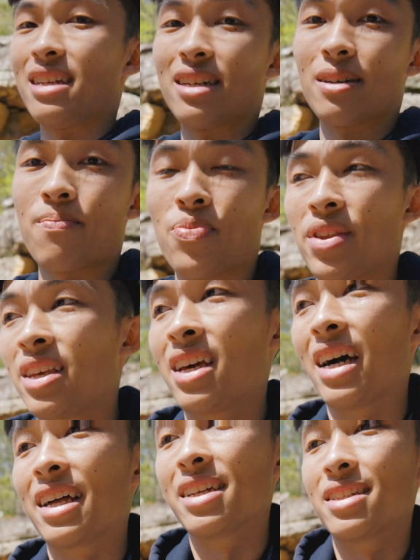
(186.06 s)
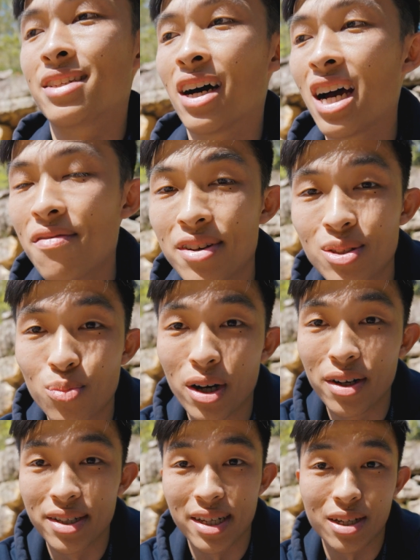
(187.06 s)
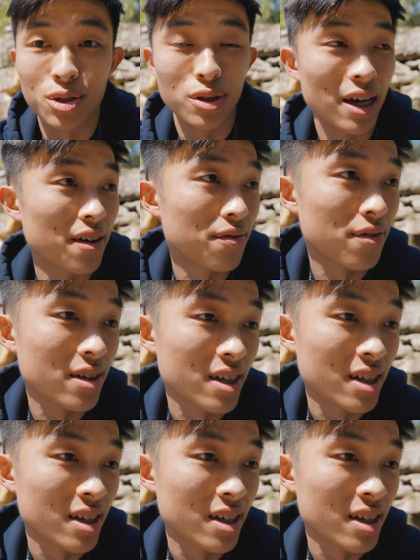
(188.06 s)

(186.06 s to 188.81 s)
here, I didn't dive as well as I could have.